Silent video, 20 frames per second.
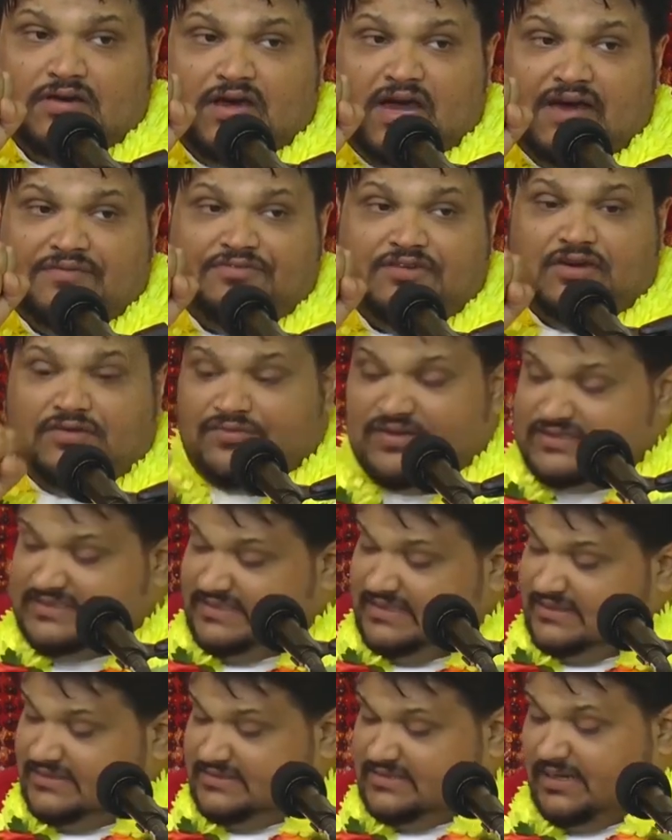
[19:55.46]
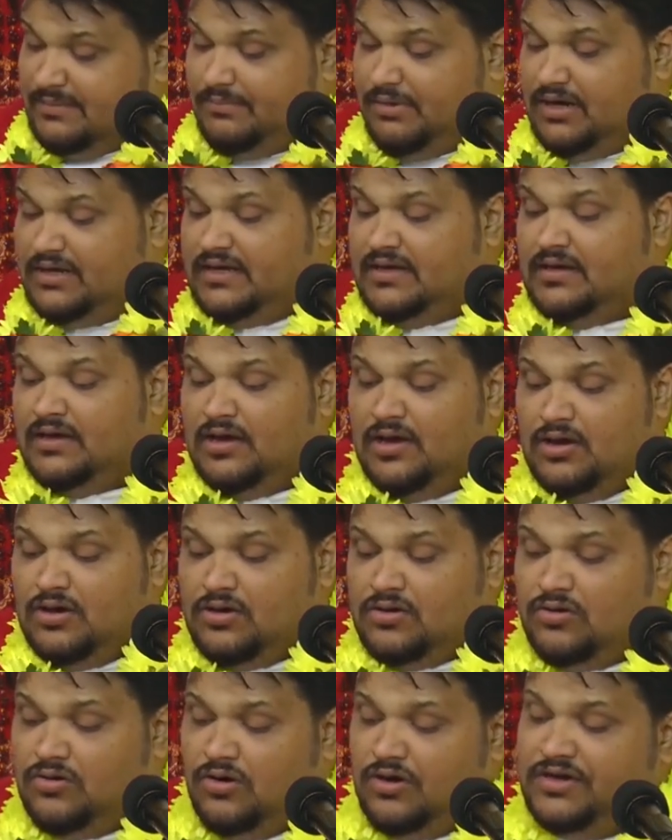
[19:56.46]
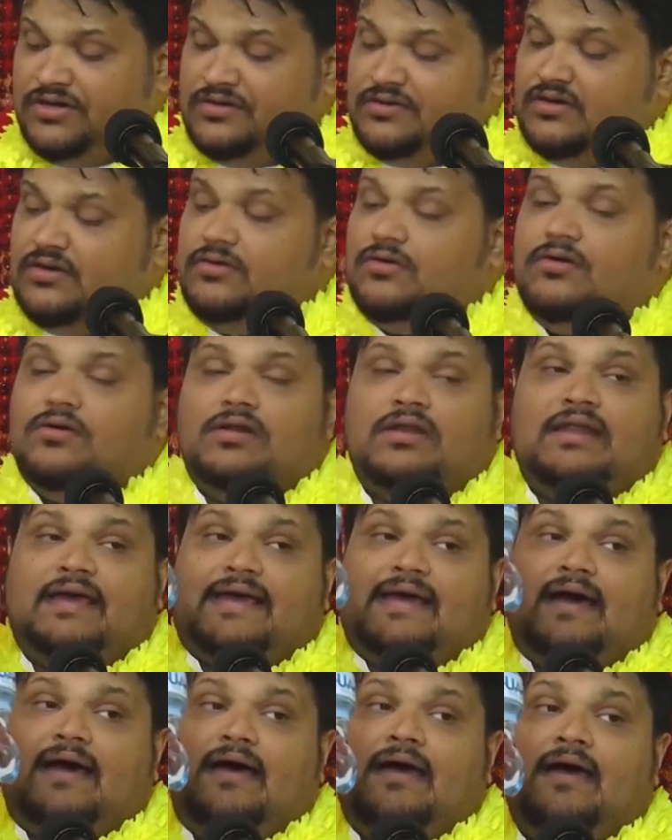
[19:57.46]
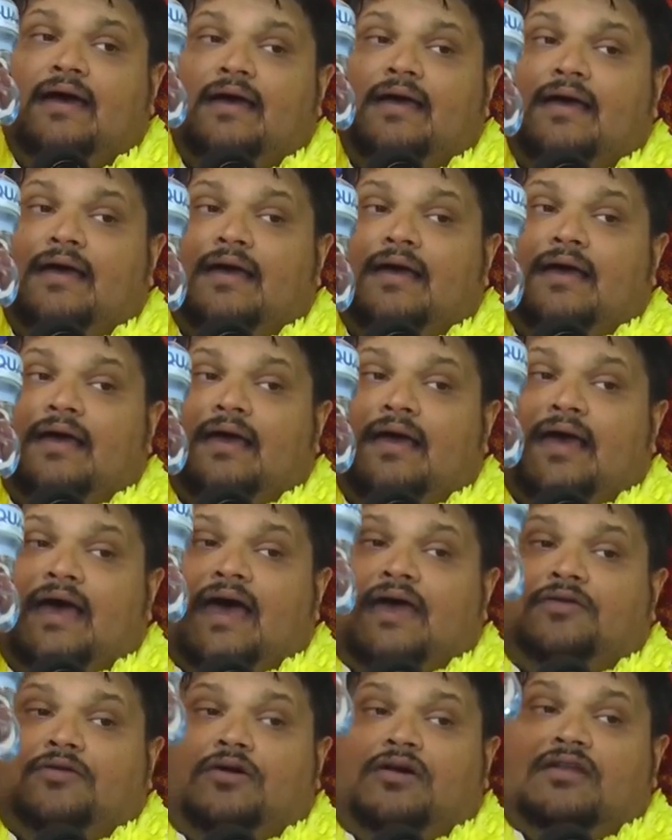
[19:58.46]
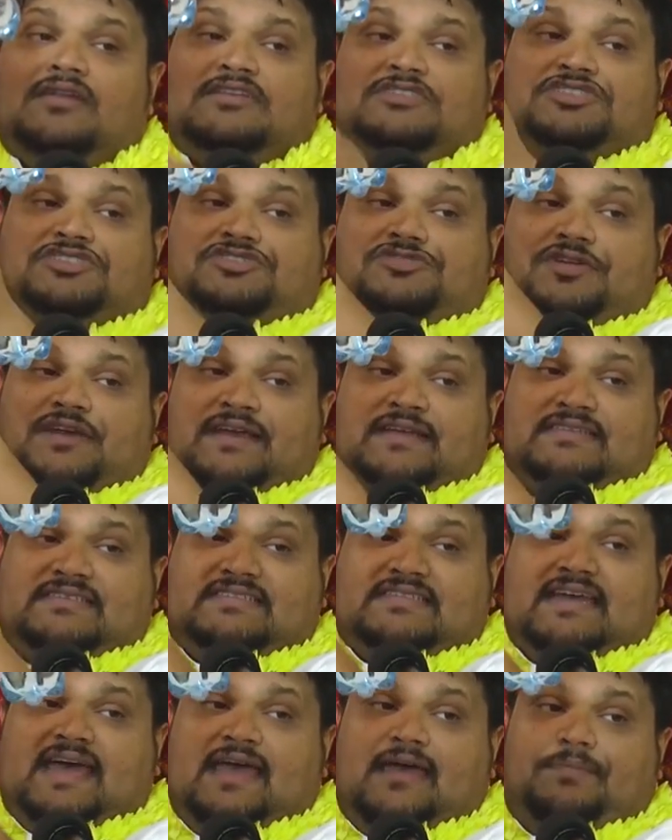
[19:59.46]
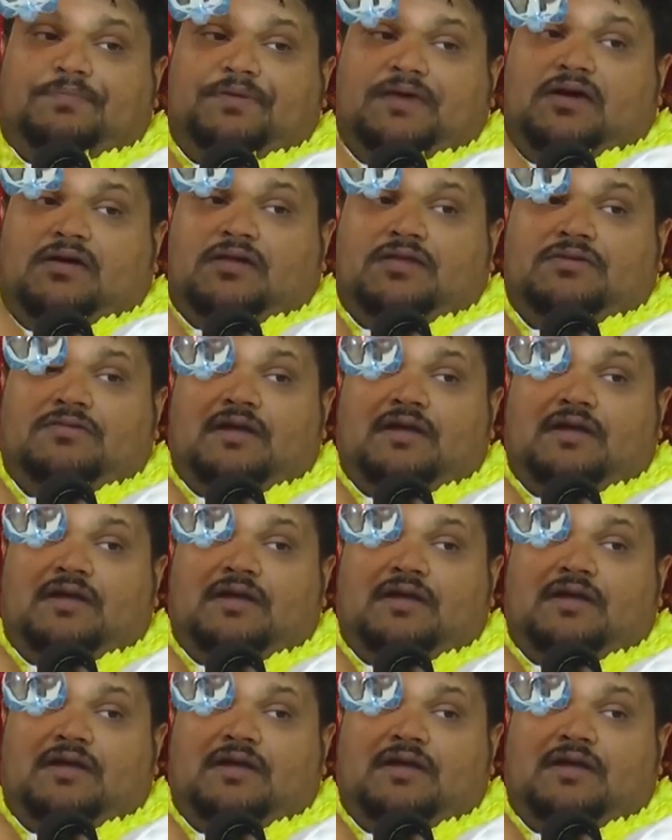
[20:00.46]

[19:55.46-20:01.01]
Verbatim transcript: Have you ever seen somebody going to hold liquor and all these strings tie up here, all the